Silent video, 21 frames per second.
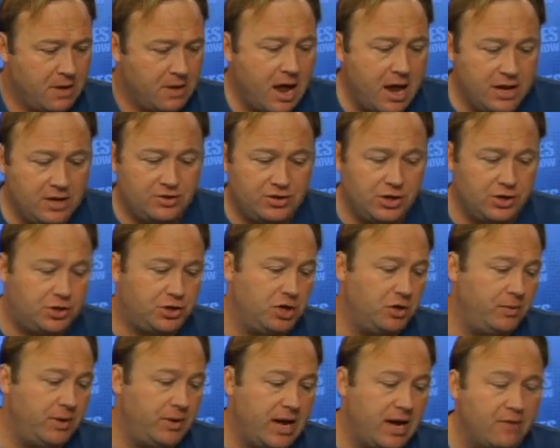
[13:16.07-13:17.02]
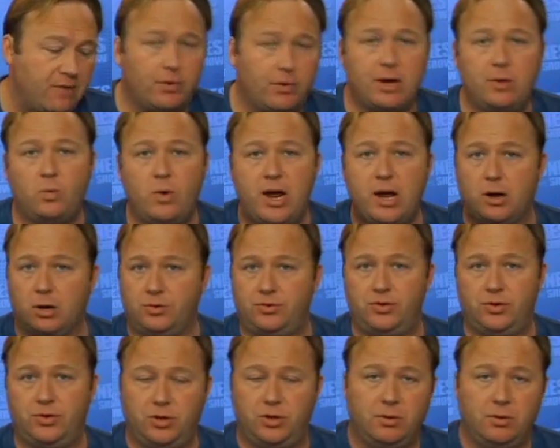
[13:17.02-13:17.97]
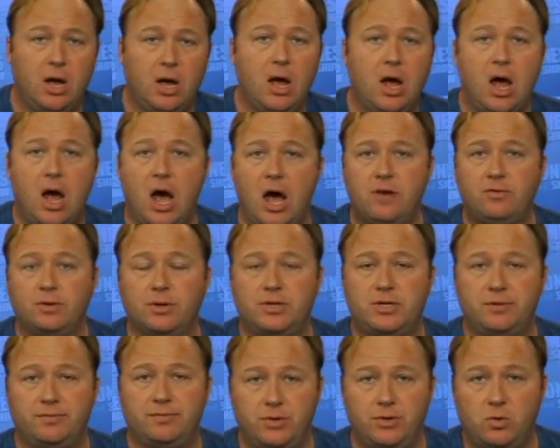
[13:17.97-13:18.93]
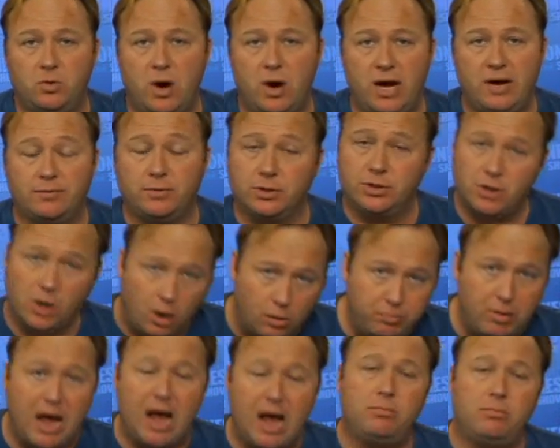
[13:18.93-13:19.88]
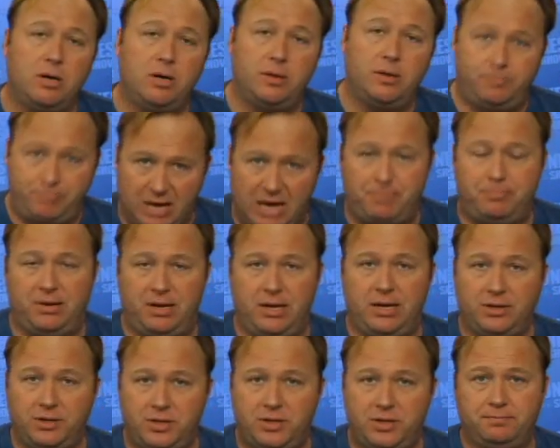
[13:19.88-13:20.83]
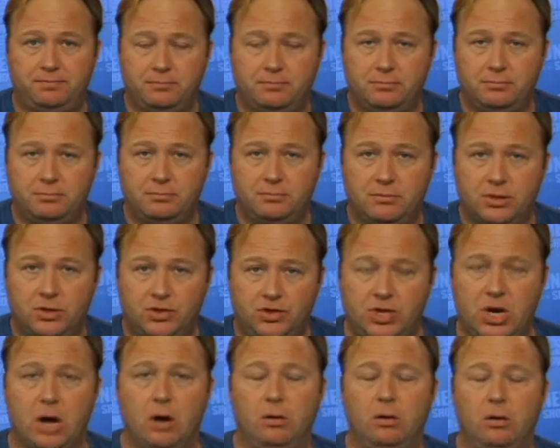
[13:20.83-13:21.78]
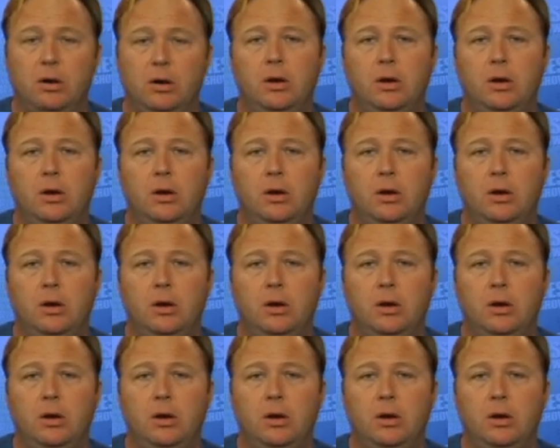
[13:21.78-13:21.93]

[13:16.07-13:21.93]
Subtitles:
And he's issuing every week or two hundreds of new waivers. Obama the puppet is. So